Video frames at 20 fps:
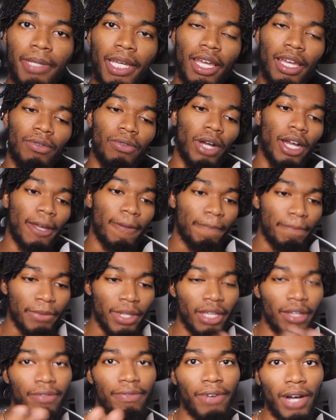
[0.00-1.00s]
game, right?
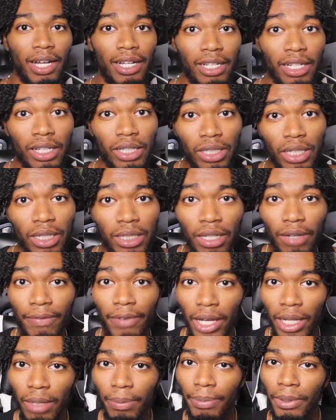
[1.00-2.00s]
Finding a good
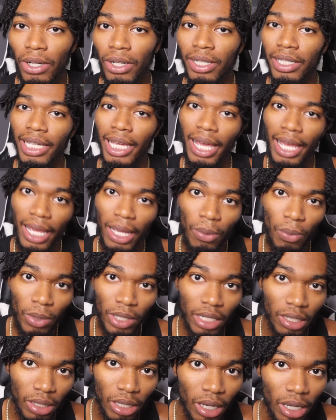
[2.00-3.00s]
developer came
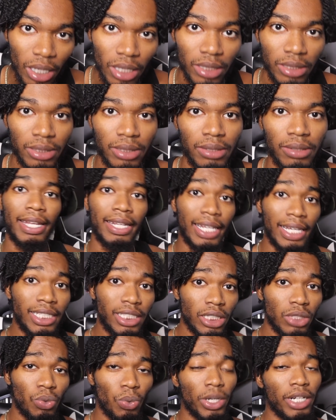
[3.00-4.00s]
with a cost. And
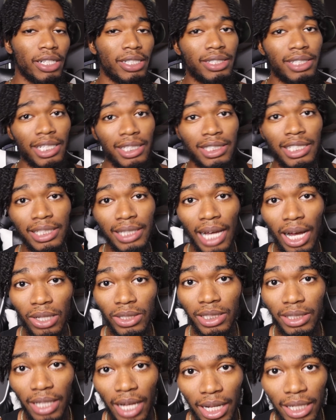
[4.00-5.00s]
this is where the
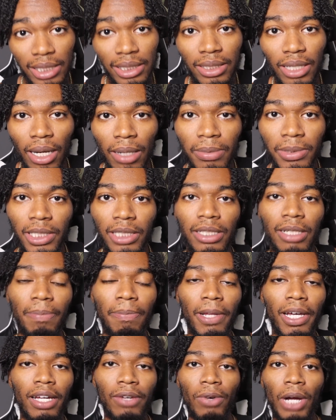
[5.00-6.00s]
$60,000 comes into
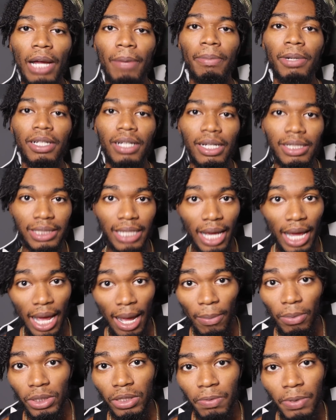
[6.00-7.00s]
play, right? Because the
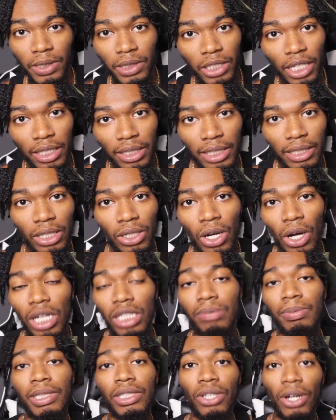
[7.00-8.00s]
app was projected to
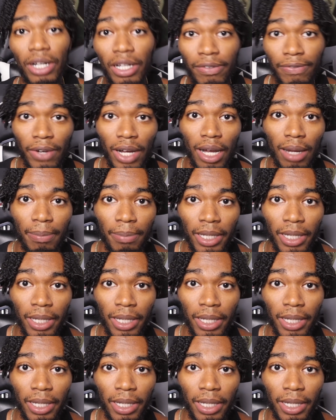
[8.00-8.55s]
cost me 35